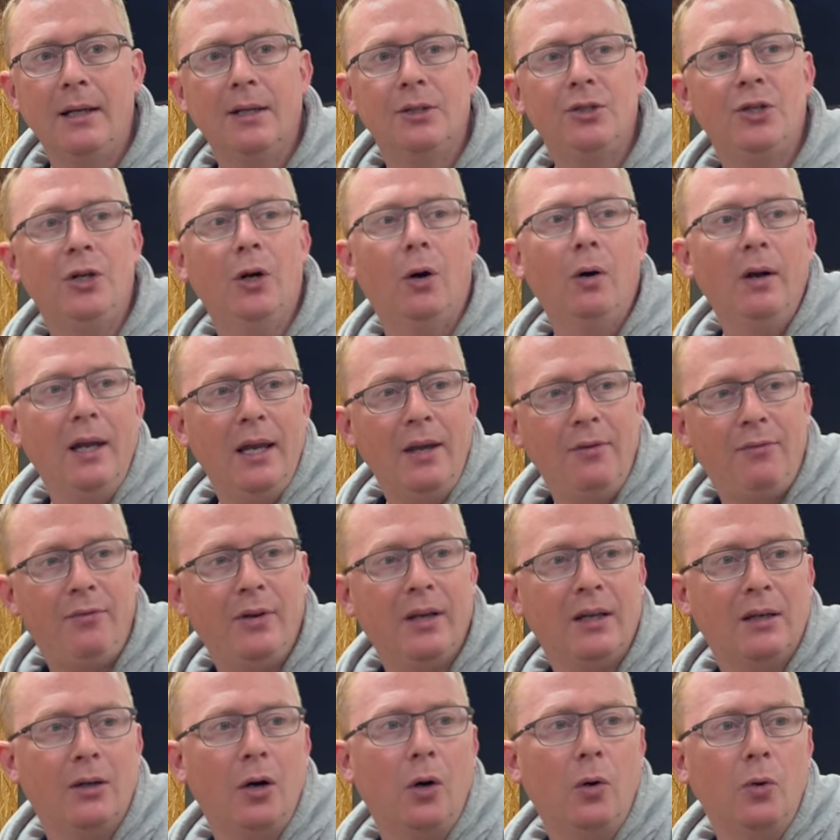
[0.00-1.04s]
You know, if
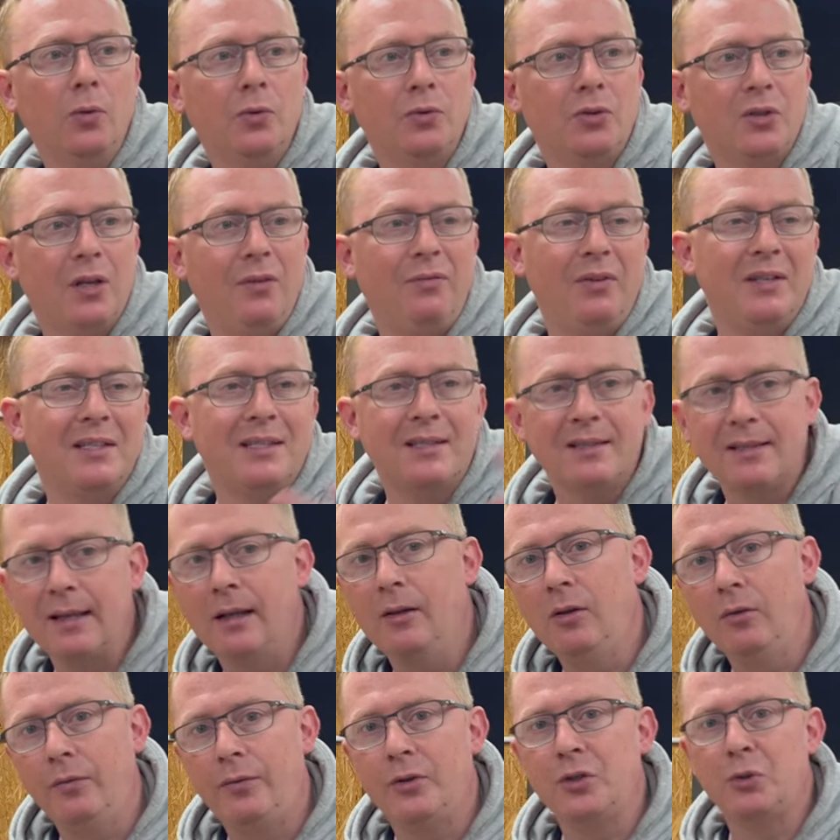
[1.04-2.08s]
it
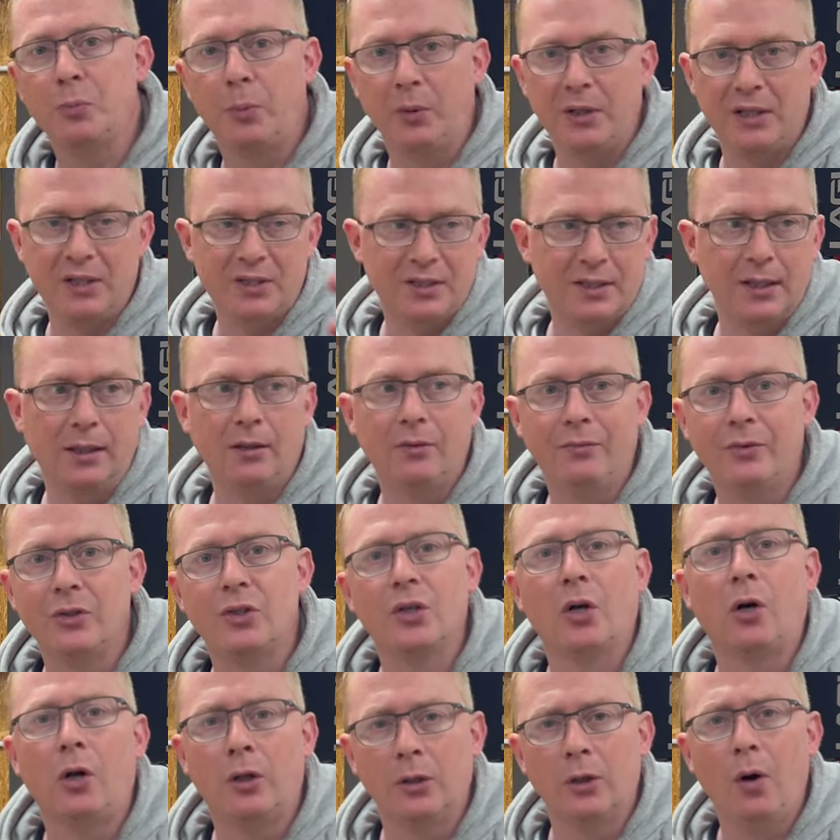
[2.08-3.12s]
silvers, but it silvers
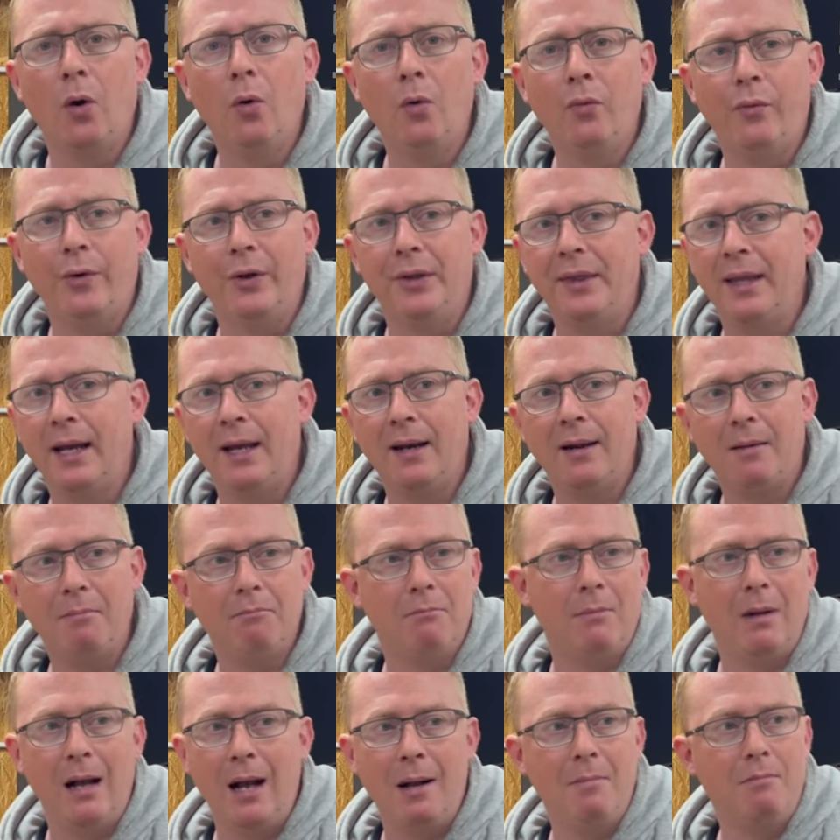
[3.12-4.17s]
all over, then
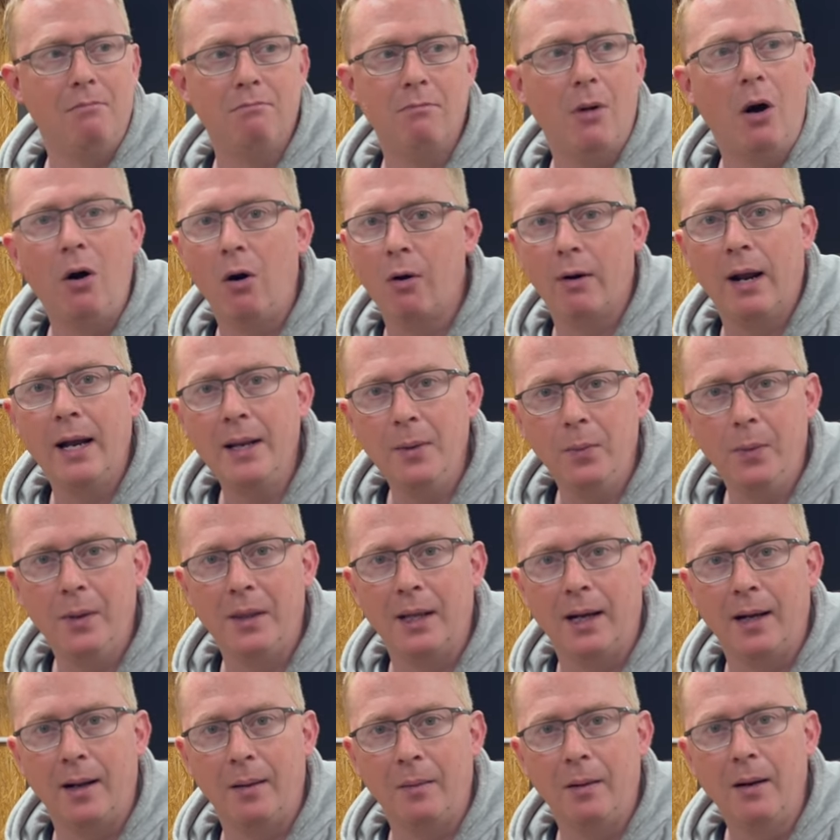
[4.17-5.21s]
I'm all right with
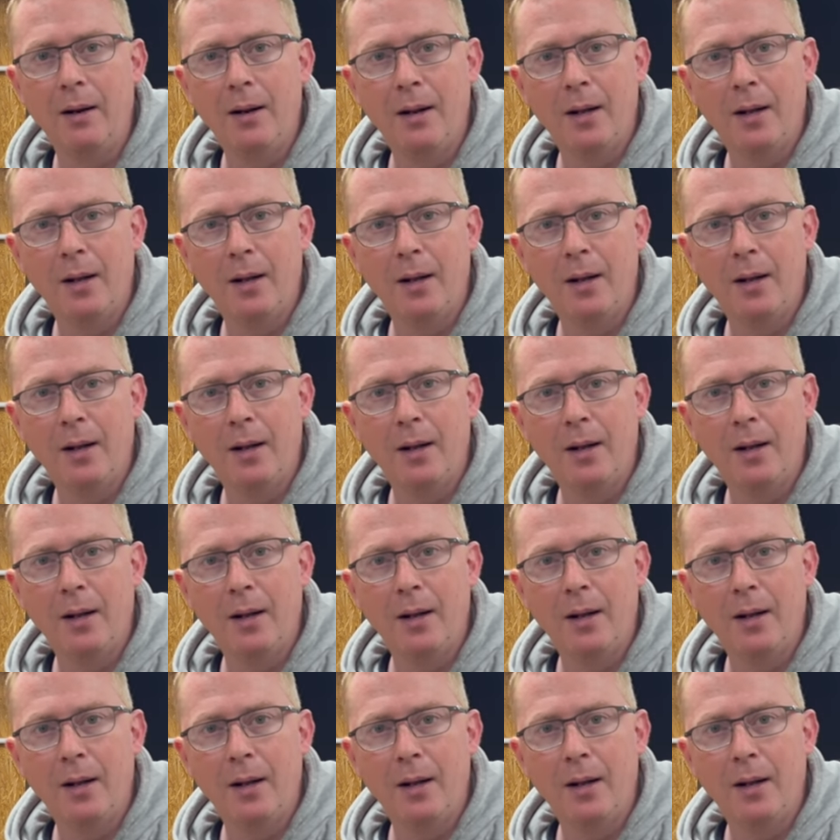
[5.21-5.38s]
that.